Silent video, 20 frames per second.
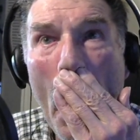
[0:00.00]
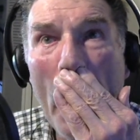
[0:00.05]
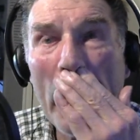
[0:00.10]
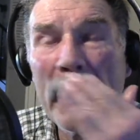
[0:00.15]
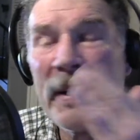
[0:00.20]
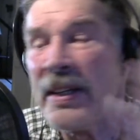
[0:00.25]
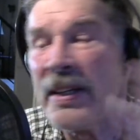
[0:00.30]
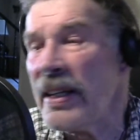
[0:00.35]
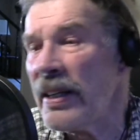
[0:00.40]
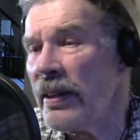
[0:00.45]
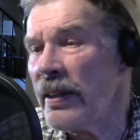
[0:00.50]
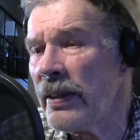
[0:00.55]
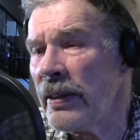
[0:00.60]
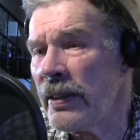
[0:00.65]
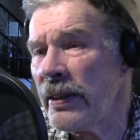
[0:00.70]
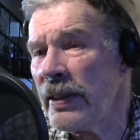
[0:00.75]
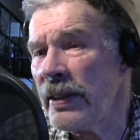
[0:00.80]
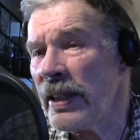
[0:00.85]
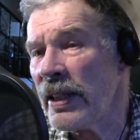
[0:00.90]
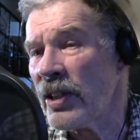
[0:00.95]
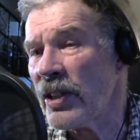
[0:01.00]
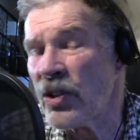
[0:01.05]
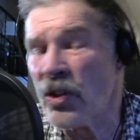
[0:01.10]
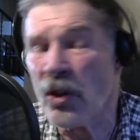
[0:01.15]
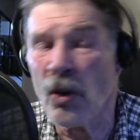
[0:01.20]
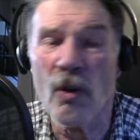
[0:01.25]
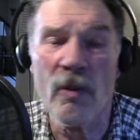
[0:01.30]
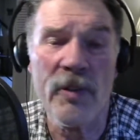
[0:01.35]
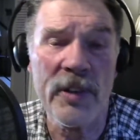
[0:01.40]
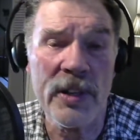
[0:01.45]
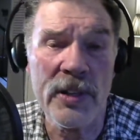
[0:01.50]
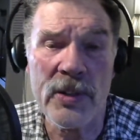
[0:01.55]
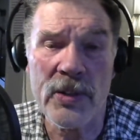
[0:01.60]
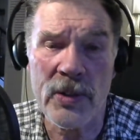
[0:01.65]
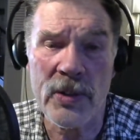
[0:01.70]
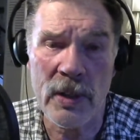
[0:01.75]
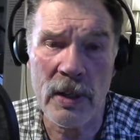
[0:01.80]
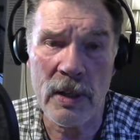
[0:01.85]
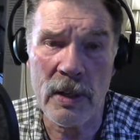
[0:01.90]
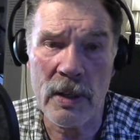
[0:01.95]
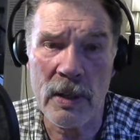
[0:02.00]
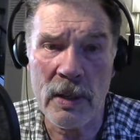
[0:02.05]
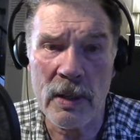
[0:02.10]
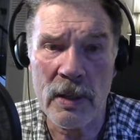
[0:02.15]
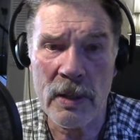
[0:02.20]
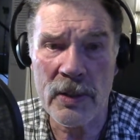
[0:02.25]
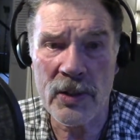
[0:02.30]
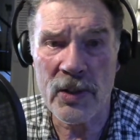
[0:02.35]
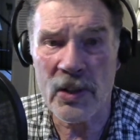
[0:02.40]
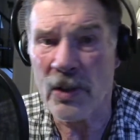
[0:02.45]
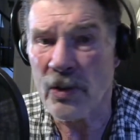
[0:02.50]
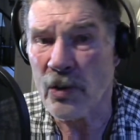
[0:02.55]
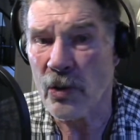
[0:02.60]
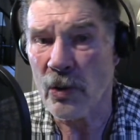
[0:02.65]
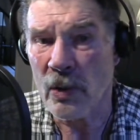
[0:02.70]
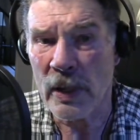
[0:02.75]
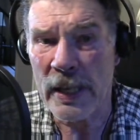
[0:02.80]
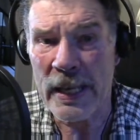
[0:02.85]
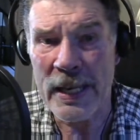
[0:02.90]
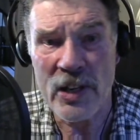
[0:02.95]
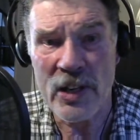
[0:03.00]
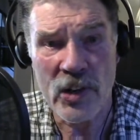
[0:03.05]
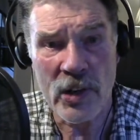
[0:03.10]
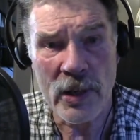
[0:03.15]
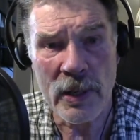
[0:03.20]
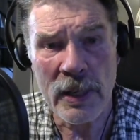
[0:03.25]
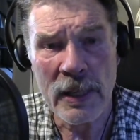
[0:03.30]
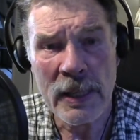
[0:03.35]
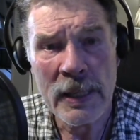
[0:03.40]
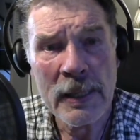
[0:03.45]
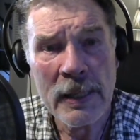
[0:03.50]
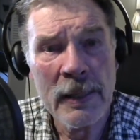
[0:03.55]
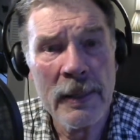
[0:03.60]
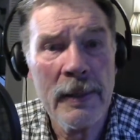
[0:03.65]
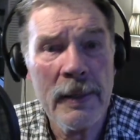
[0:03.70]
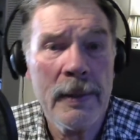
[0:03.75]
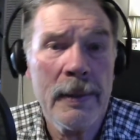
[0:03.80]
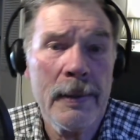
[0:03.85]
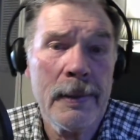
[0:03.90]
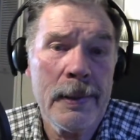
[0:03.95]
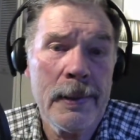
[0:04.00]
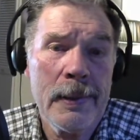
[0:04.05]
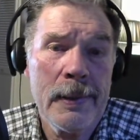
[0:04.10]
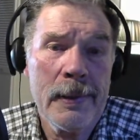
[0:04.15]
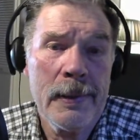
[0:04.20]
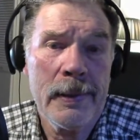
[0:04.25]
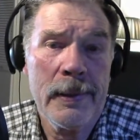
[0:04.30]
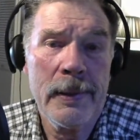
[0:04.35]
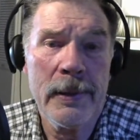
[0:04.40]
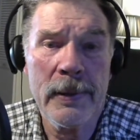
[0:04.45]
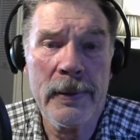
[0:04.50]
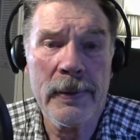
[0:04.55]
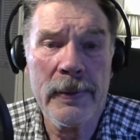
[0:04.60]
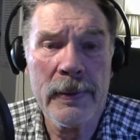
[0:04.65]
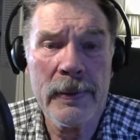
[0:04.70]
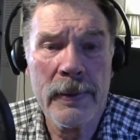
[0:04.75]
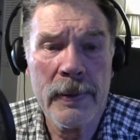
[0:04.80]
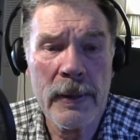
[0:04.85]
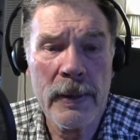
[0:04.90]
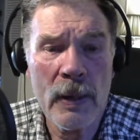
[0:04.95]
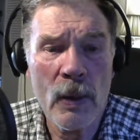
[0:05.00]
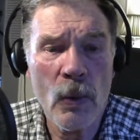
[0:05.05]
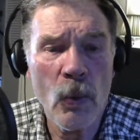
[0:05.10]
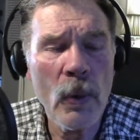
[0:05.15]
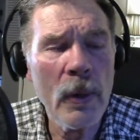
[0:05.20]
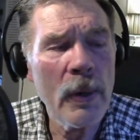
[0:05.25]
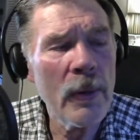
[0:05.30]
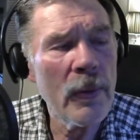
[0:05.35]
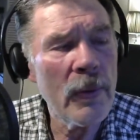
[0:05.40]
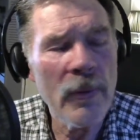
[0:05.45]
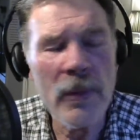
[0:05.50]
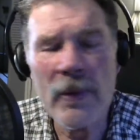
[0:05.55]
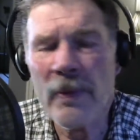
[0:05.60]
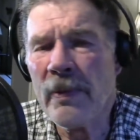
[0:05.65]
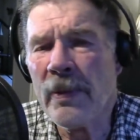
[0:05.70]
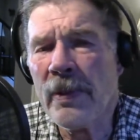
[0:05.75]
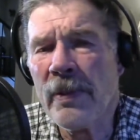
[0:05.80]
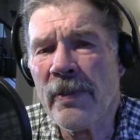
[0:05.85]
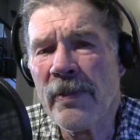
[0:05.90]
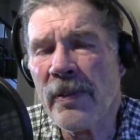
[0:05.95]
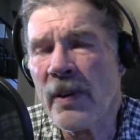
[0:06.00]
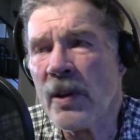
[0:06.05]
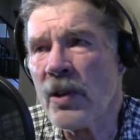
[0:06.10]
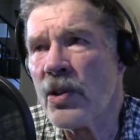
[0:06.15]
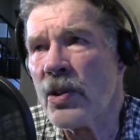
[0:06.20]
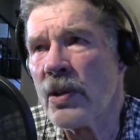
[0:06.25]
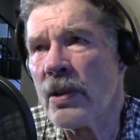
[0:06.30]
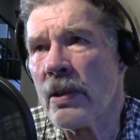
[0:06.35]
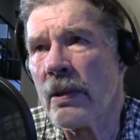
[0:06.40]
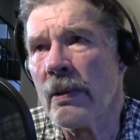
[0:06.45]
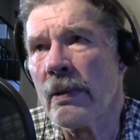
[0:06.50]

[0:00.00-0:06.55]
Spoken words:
Denisovans in Central Asia. You know, the first